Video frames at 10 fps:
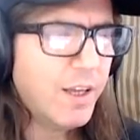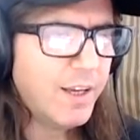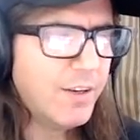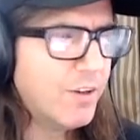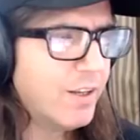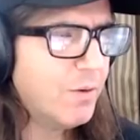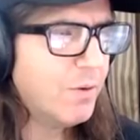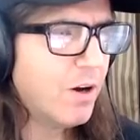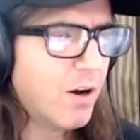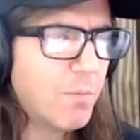here here
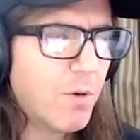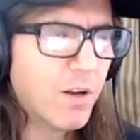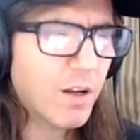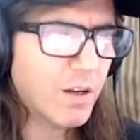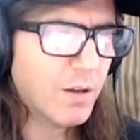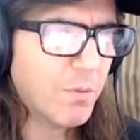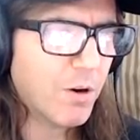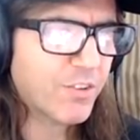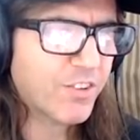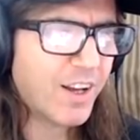we are, Mar- uh,
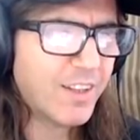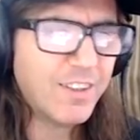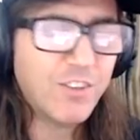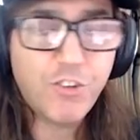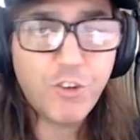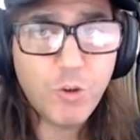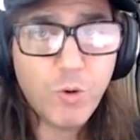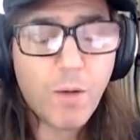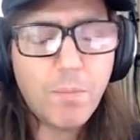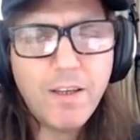Marcus Conte two.
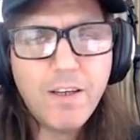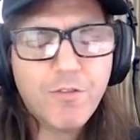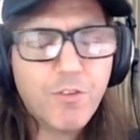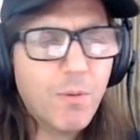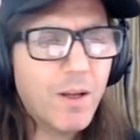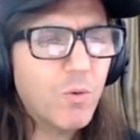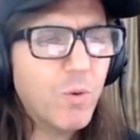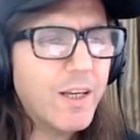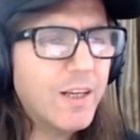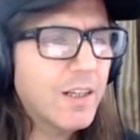I'll be here for about a week.